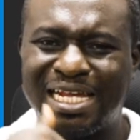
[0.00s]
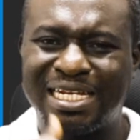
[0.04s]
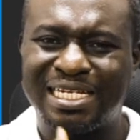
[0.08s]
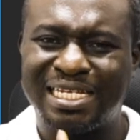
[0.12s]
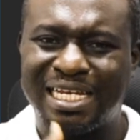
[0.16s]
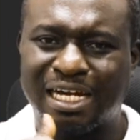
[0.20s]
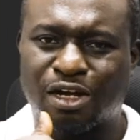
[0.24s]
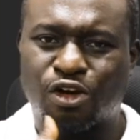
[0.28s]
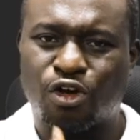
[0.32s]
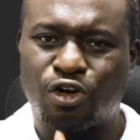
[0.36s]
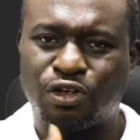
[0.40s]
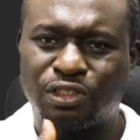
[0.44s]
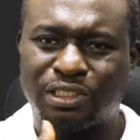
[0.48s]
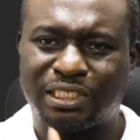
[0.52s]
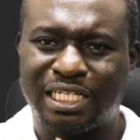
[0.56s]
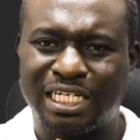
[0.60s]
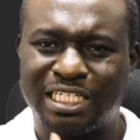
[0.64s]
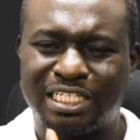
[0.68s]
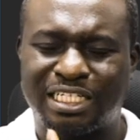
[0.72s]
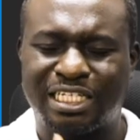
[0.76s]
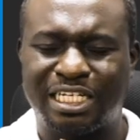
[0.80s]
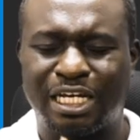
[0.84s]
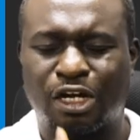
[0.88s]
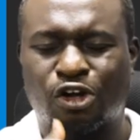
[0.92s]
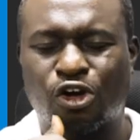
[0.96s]
in the
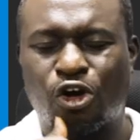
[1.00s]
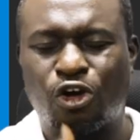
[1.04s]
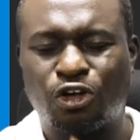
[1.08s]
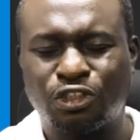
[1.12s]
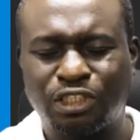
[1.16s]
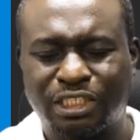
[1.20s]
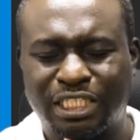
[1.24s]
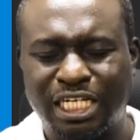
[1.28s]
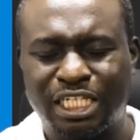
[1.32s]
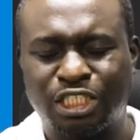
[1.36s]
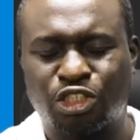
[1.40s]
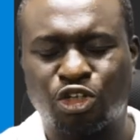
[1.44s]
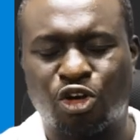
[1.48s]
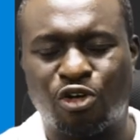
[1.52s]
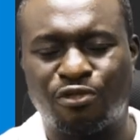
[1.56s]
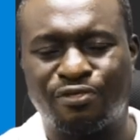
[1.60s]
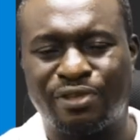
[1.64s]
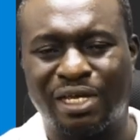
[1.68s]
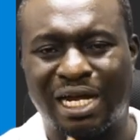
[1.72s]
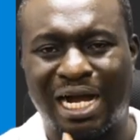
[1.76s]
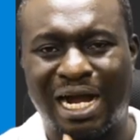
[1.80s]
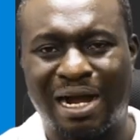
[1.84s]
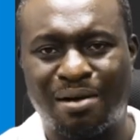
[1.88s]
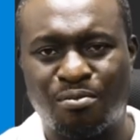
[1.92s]
content, the content of the